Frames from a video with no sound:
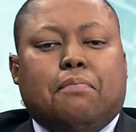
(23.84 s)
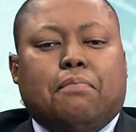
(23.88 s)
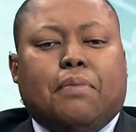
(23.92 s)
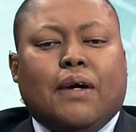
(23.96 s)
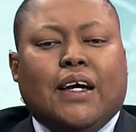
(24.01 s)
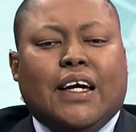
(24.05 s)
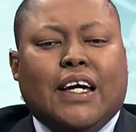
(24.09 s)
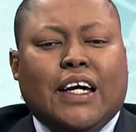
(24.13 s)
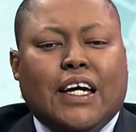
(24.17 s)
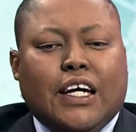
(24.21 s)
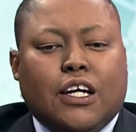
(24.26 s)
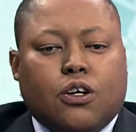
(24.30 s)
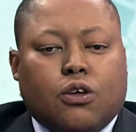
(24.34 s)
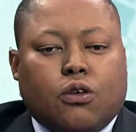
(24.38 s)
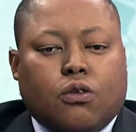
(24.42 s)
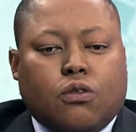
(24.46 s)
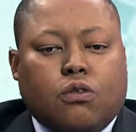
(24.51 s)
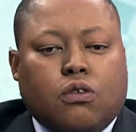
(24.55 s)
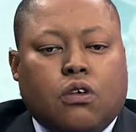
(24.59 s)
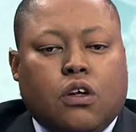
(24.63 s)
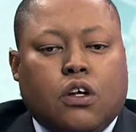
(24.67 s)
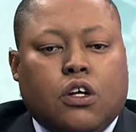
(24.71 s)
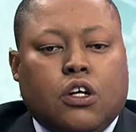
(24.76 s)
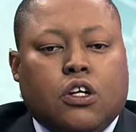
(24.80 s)

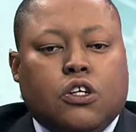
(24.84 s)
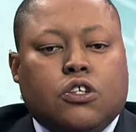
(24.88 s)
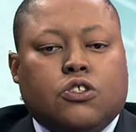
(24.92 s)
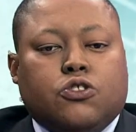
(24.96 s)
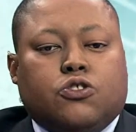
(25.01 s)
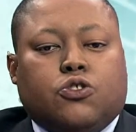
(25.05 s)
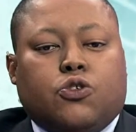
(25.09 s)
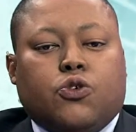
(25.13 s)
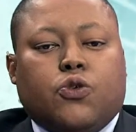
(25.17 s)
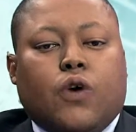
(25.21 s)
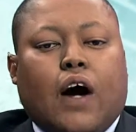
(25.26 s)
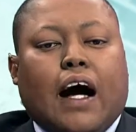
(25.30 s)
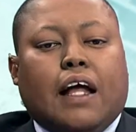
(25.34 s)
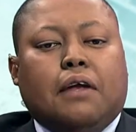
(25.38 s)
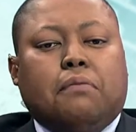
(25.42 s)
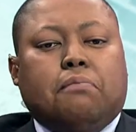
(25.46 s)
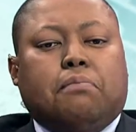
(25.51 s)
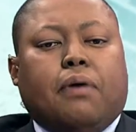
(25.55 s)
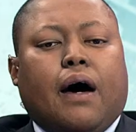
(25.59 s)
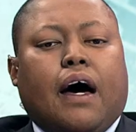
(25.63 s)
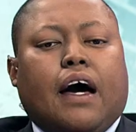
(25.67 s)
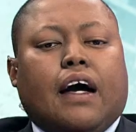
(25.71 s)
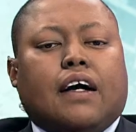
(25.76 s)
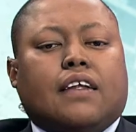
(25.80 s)
peel to
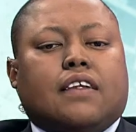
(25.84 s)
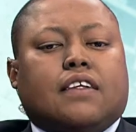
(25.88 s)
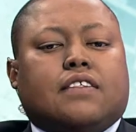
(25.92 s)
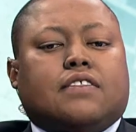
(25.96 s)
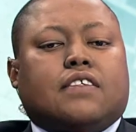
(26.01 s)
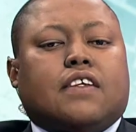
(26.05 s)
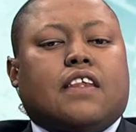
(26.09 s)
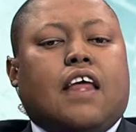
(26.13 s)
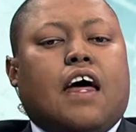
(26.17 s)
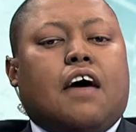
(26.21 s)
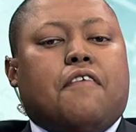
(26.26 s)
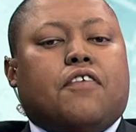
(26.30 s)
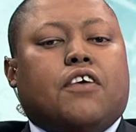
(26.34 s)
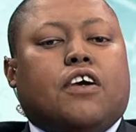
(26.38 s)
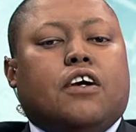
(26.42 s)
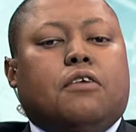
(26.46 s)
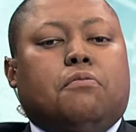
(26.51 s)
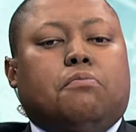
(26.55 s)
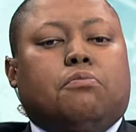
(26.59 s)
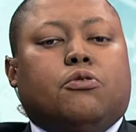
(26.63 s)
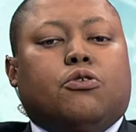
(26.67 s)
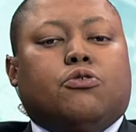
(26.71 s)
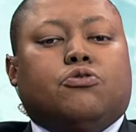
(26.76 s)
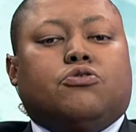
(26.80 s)
unpack the South African
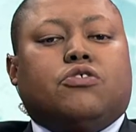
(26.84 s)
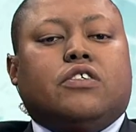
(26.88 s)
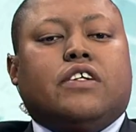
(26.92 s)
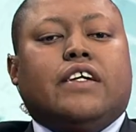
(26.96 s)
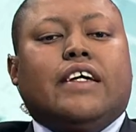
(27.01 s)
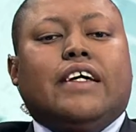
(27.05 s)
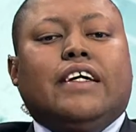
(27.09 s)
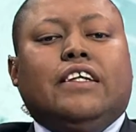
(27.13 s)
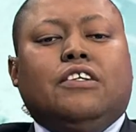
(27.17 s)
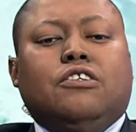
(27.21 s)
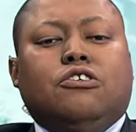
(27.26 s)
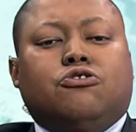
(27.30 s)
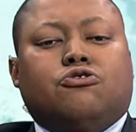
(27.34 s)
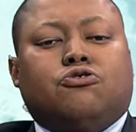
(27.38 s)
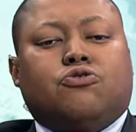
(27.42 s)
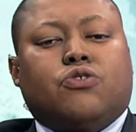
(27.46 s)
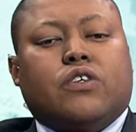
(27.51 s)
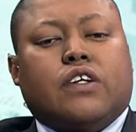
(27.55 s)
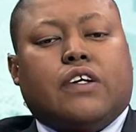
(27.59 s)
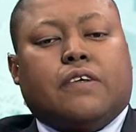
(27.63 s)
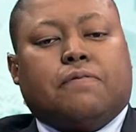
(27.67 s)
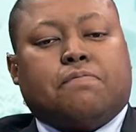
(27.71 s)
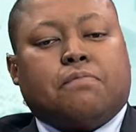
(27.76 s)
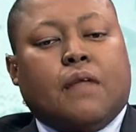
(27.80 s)
beauty
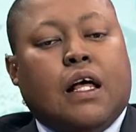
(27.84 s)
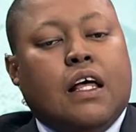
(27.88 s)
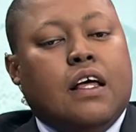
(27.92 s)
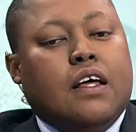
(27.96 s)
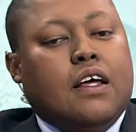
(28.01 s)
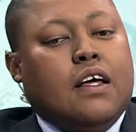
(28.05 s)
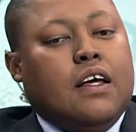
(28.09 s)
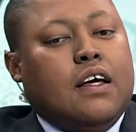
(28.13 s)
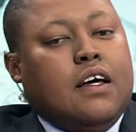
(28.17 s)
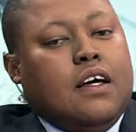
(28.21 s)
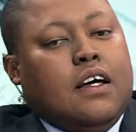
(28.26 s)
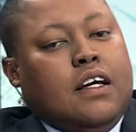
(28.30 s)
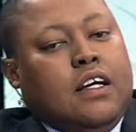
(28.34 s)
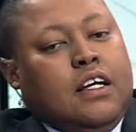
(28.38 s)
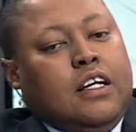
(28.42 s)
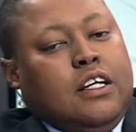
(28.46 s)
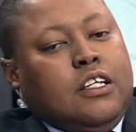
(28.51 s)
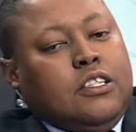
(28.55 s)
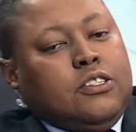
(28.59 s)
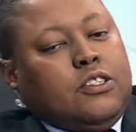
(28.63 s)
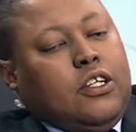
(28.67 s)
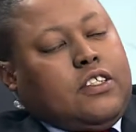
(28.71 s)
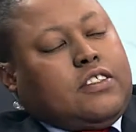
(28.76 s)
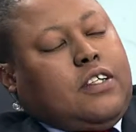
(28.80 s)
industry.
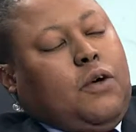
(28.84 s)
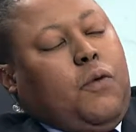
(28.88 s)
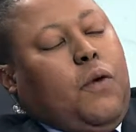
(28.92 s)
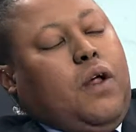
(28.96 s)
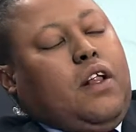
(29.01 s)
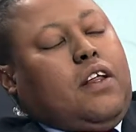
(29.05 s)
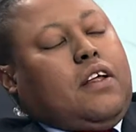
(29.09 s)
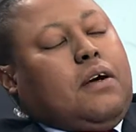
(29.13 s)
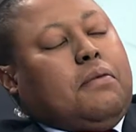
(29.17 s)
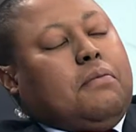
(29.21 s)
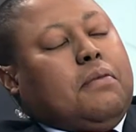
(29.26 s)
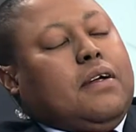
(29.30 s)
Doctor, welcome.